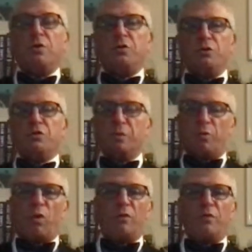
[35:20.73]
to
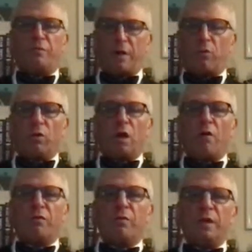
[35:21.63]
support the federal
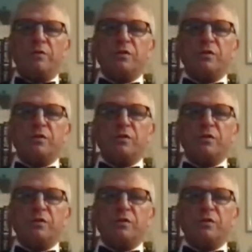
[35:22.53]
government.